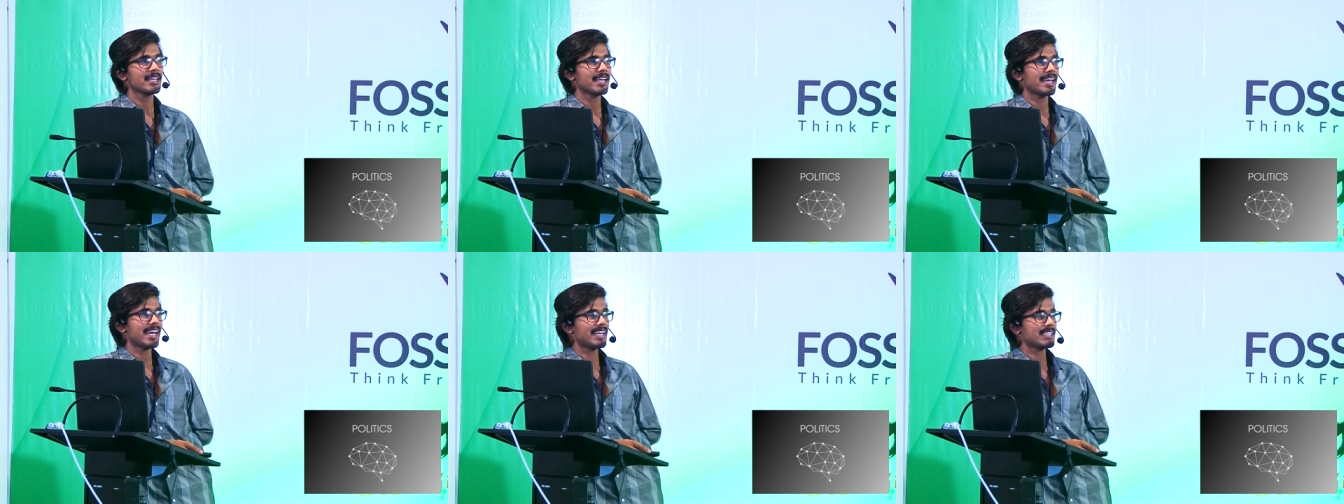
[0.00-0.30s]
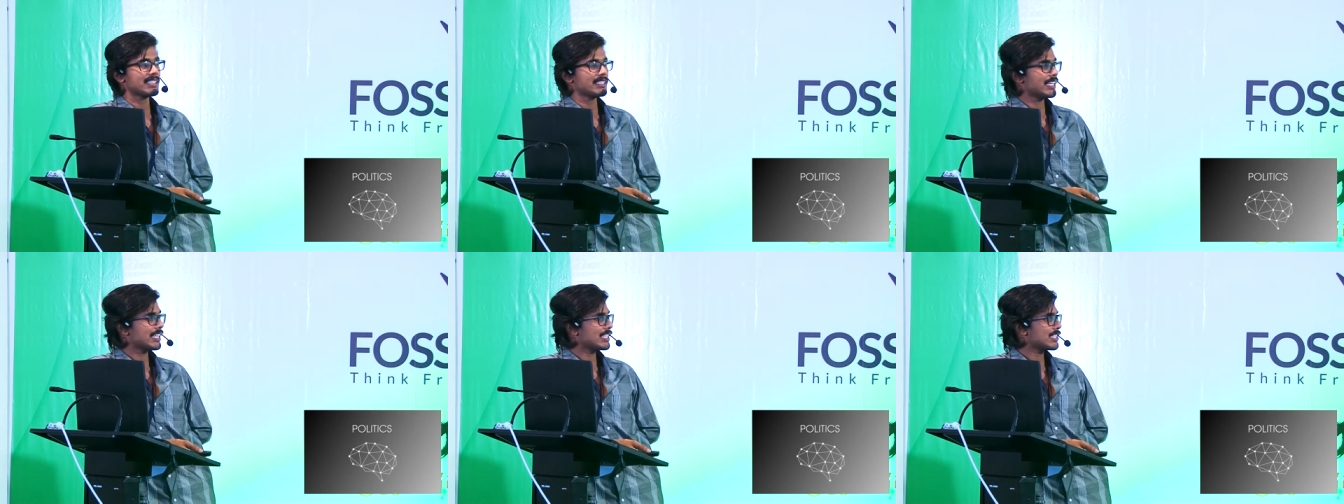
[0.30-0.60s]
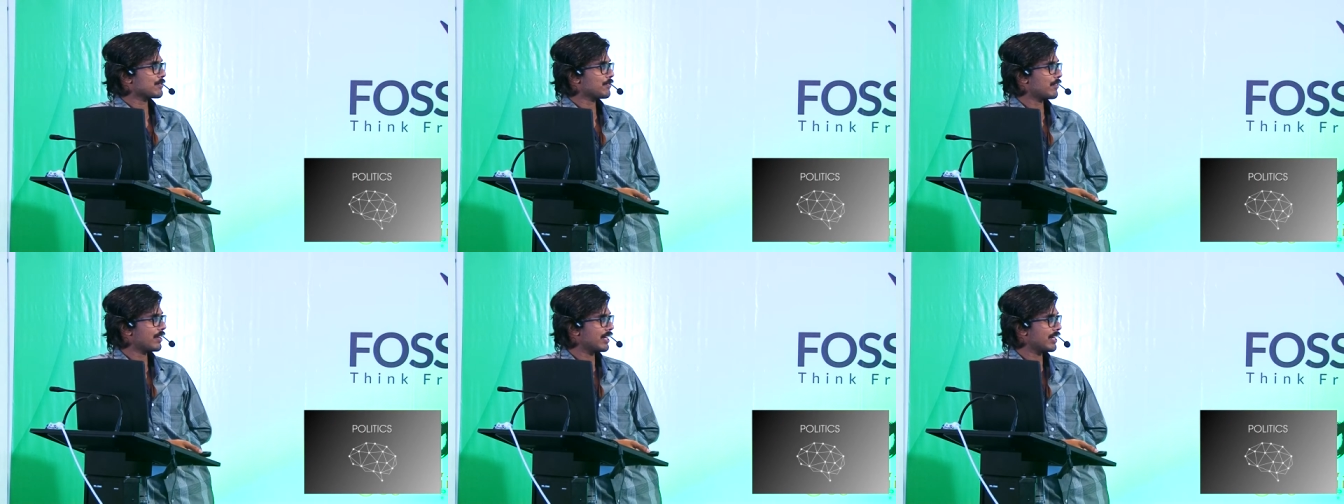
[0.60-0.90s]
and
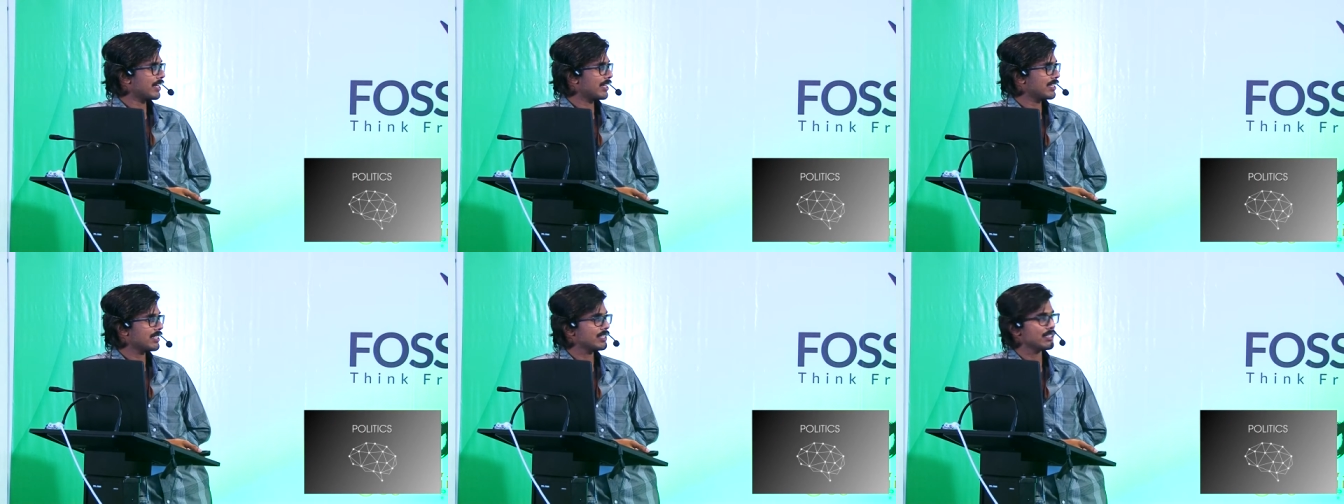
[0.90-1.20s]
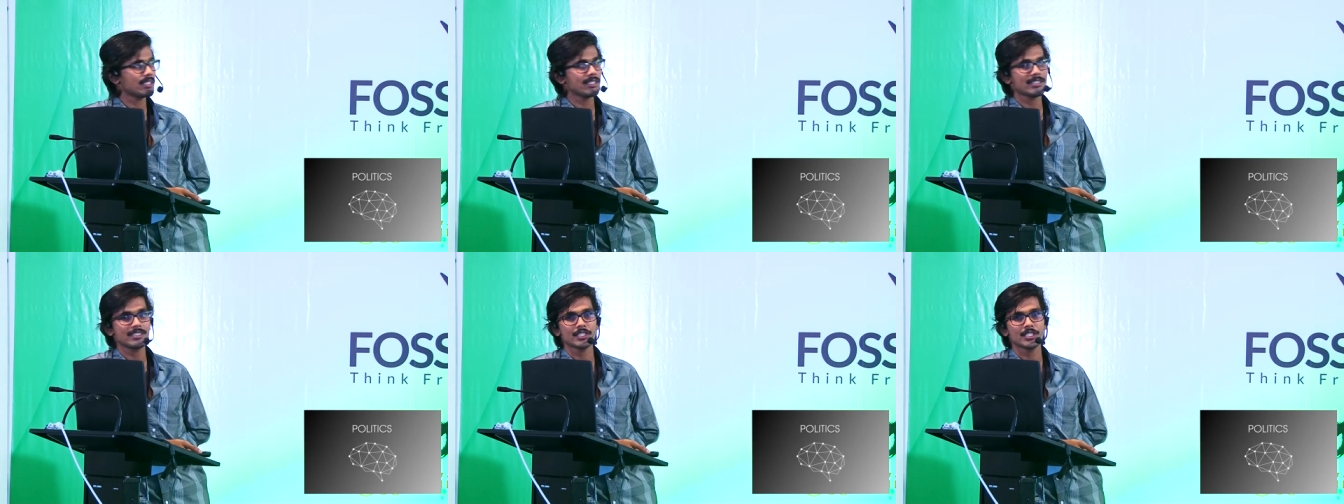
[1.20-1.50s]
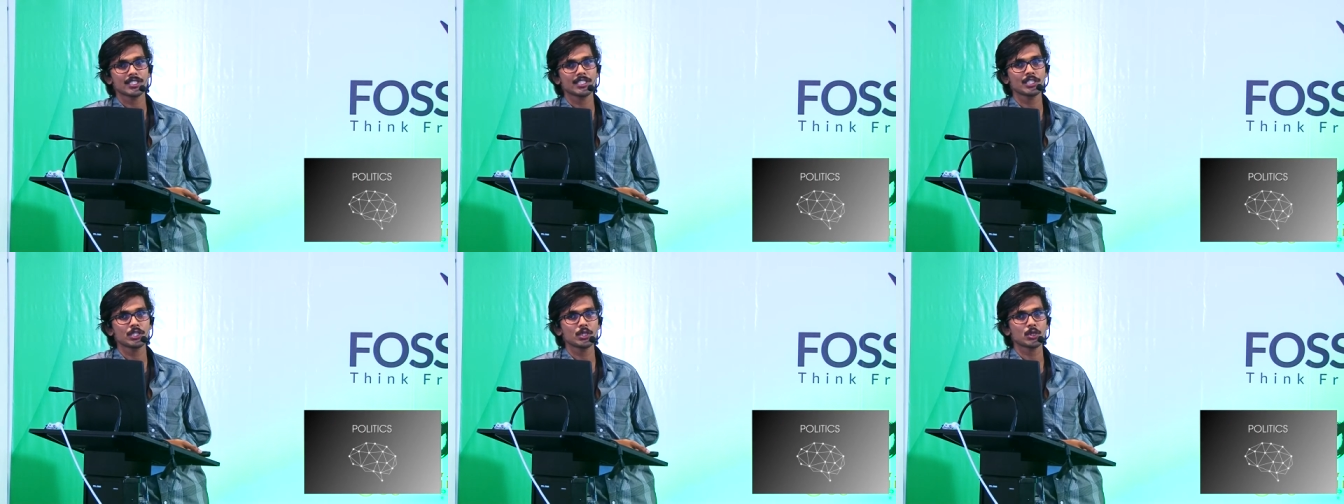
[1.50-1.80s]
that's why
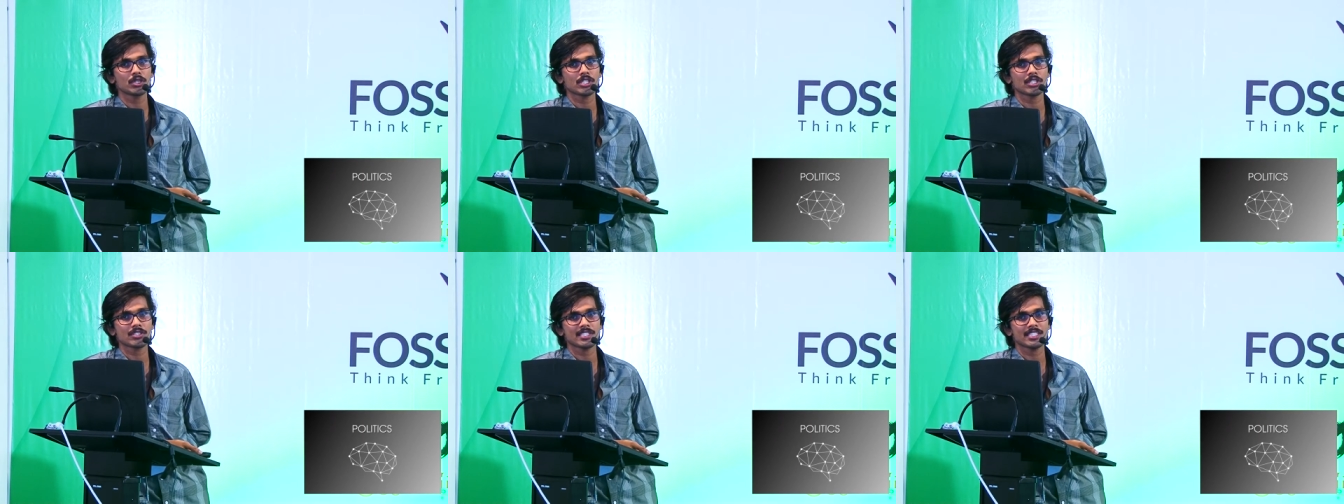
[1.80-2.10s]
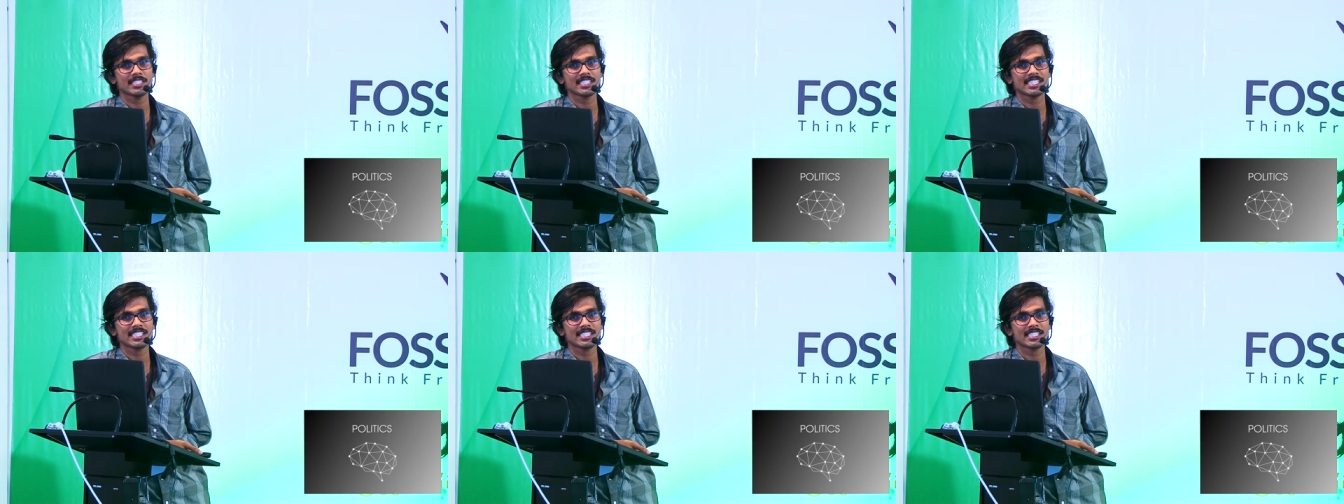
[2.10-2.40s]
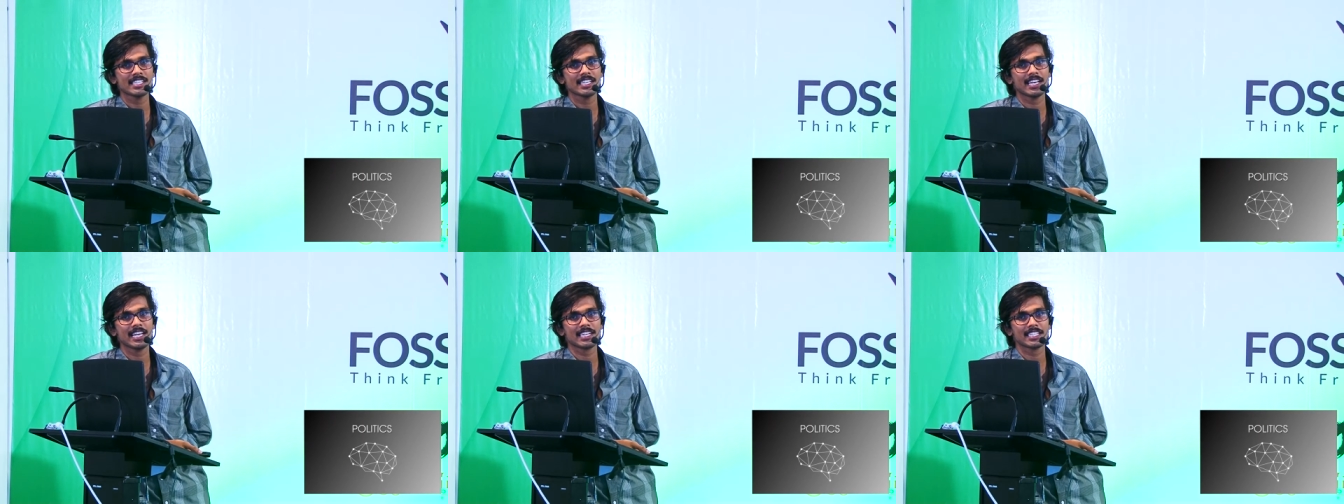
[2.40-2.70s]
in
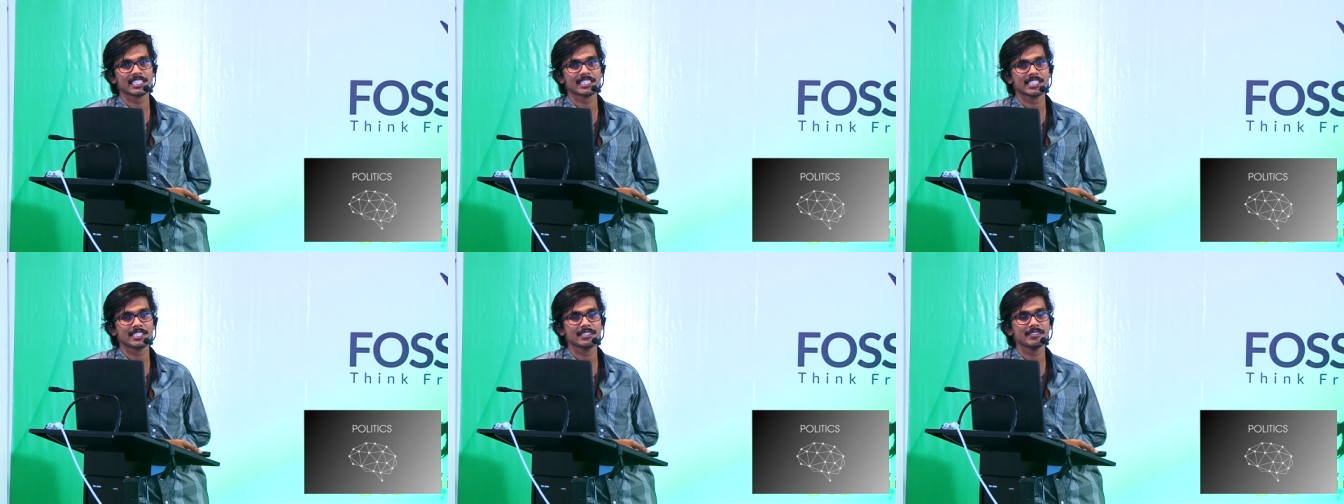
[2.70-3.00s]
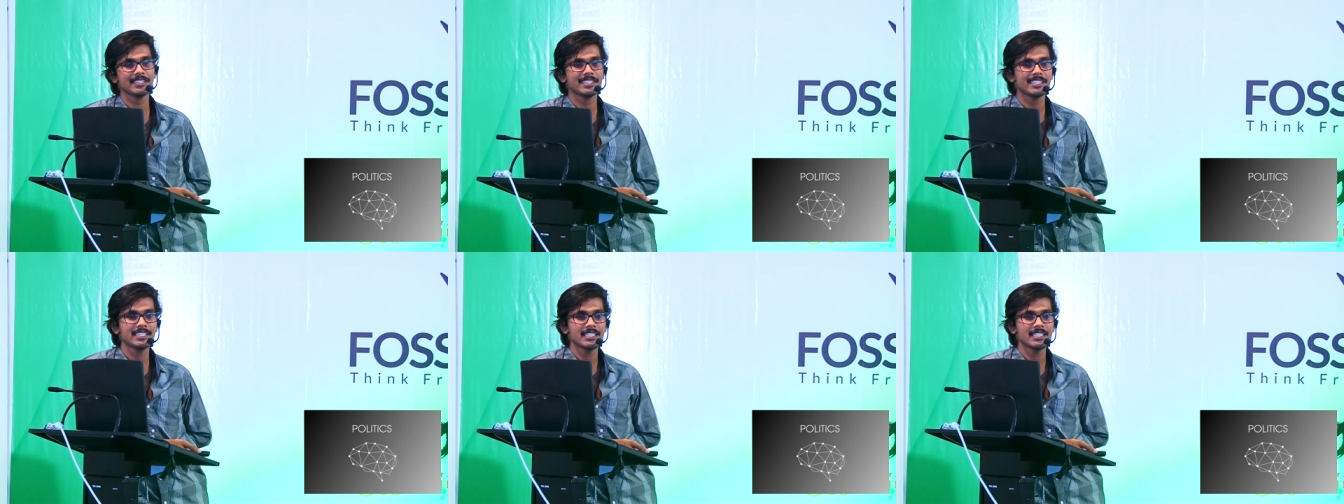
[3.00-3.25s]
2016 election,